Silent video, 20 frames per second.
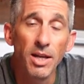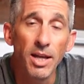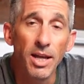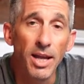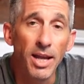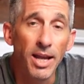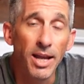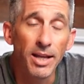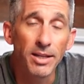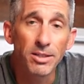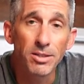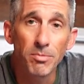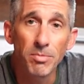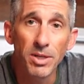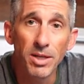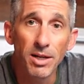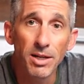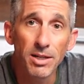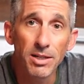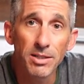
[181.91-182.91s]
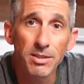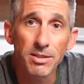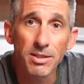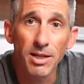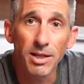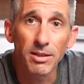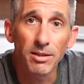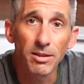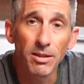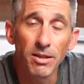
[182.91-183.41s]
And to be honest,
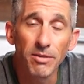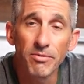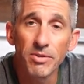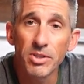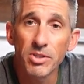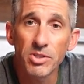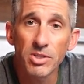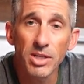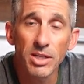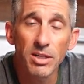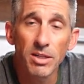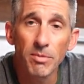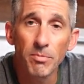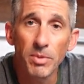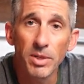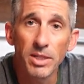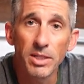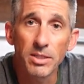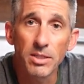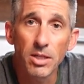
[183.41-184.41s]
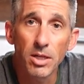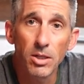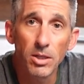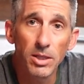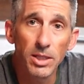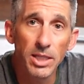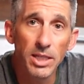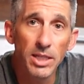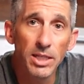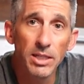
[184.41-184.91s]
I love the setup. It is
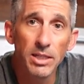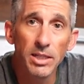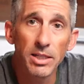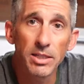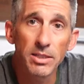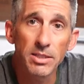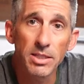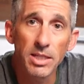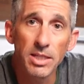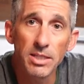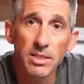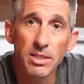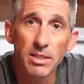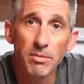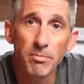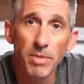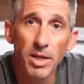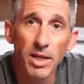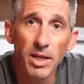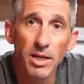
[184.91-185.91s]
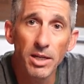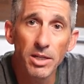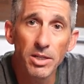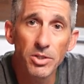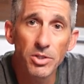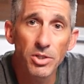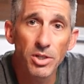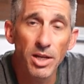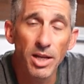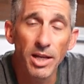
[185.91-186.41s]
clean, it is easy to
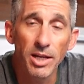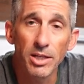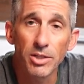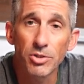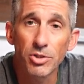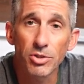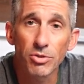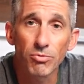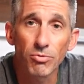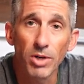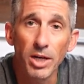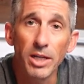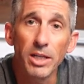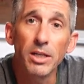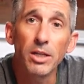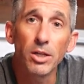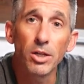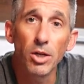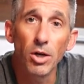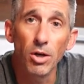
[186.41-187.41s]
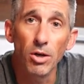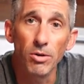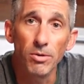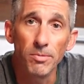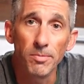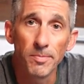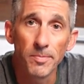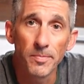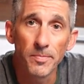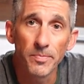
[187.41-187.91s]
manage, and it's just ready to go.
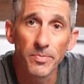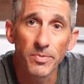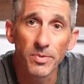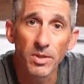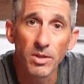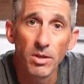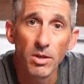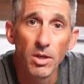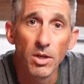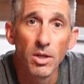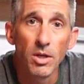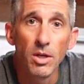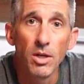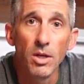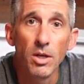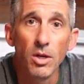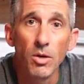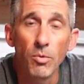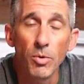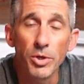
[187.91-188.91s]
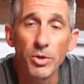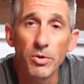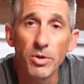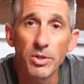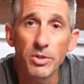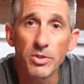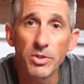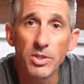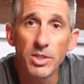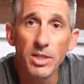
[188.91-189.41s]
What you
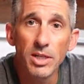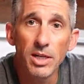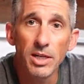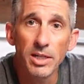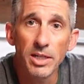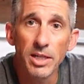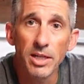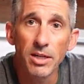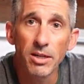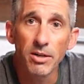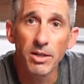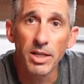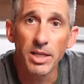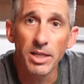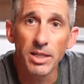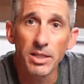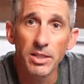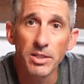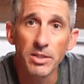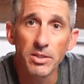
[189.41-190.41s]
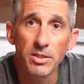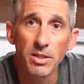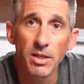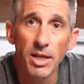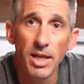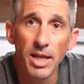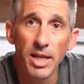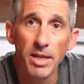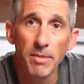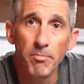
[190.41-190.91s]
can see on here is
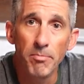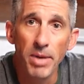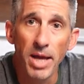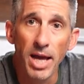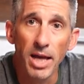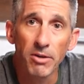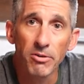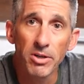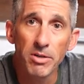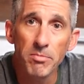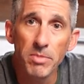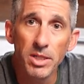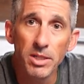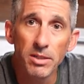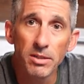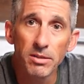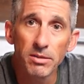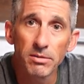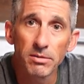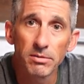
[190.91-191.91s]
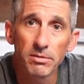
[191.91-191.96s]
a battery meter.